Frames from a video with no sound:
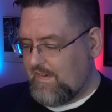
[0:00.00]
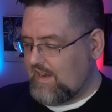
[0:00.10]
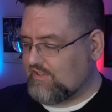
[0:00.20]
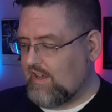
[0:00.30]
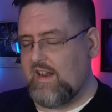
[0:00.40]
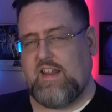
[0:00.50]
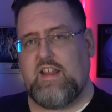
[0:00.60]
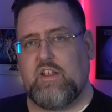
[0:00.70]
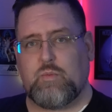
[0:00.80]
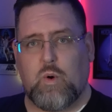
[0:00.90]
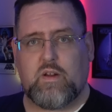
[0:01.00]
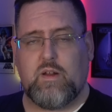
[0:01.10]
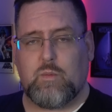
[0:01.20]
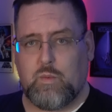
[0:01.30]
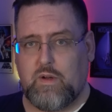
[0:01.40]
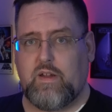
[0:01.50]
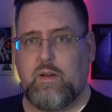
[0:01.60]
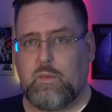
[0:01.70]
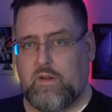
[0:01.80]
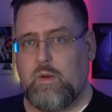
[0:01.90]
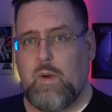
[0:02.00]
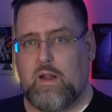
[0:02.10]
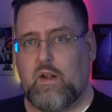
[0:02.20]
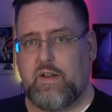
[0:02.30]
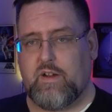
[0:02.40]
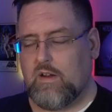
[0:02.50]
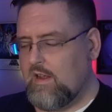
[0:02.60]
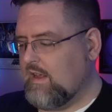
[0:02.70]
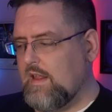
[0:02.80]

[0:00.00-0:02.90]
Face ID is working really, really well on here.